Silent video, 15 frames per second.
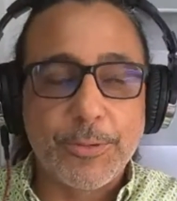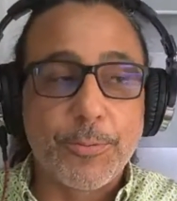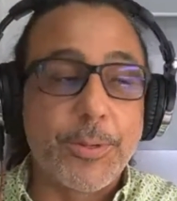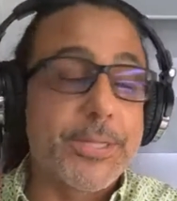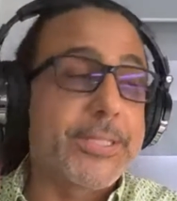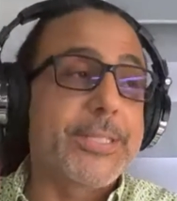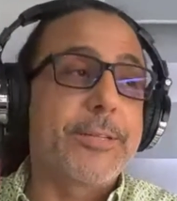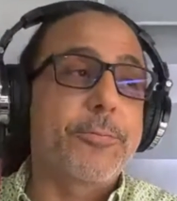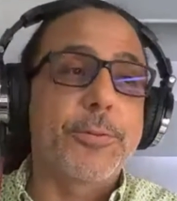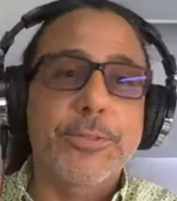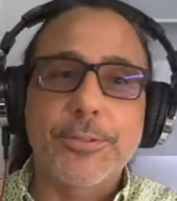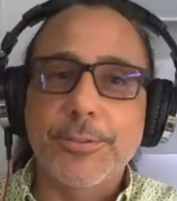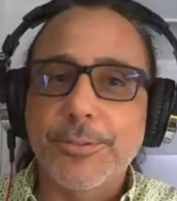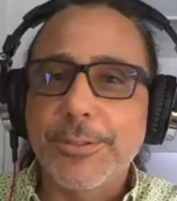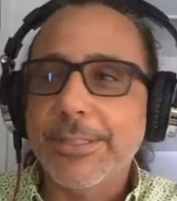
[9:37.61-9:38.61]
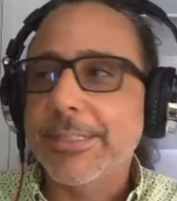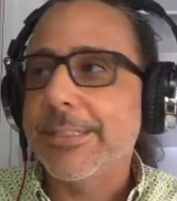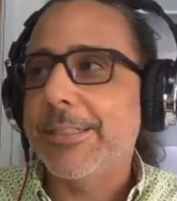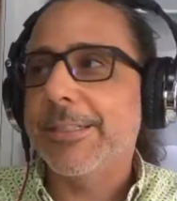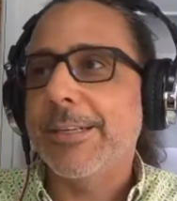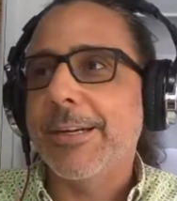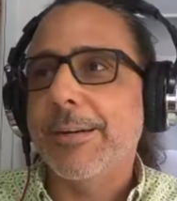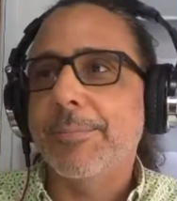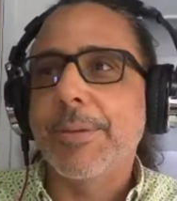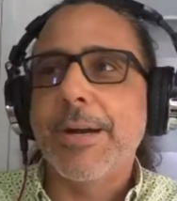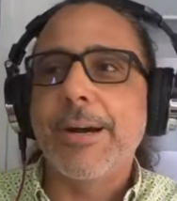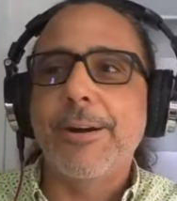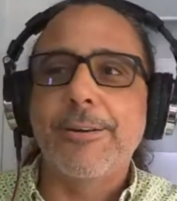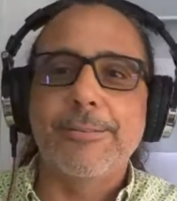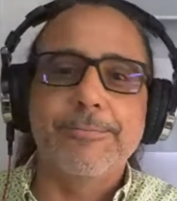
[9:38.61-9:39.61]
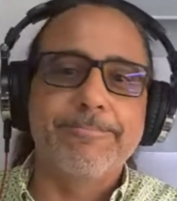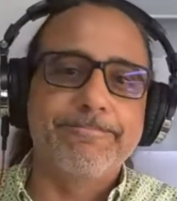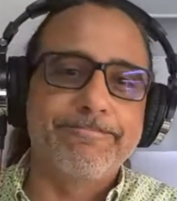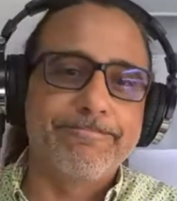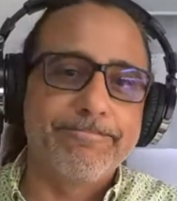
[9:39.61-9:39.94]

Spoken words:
what is it that we're doing about